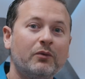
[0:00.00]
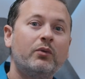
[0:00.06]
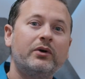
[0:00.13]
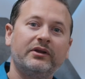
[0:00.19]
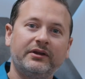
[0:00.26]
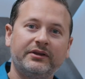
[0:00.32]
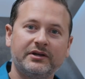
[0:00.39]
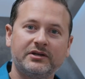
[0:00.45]

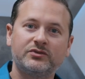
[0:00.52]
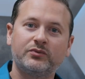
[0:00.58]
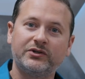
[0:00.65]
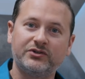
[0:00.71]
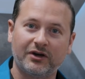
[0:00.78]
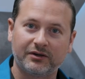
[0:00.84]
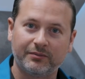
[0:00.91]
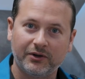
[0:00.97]
One of the things we
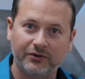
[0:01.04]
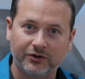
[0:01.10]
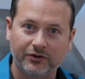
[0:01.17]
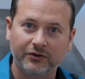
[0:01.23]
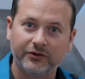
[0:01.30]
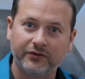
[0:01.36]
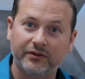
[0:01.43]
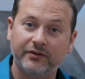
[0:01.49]
talked about
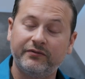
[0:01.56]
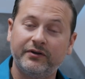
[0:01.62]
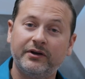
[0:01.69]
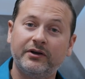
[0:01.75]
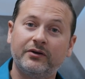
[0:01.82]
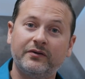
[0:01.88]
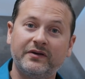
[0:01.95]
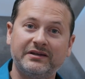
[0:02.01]
earlier in the
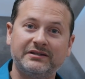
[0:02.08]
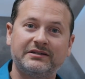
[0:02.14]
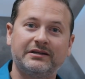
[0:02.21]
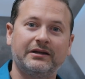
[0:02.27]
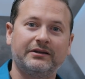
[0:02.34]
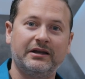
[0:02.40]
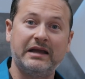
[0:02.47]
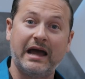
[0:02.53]
video is
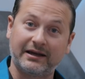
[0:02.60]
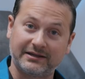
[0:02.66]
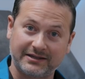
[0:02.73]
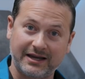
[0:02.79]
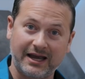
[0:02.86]
the NX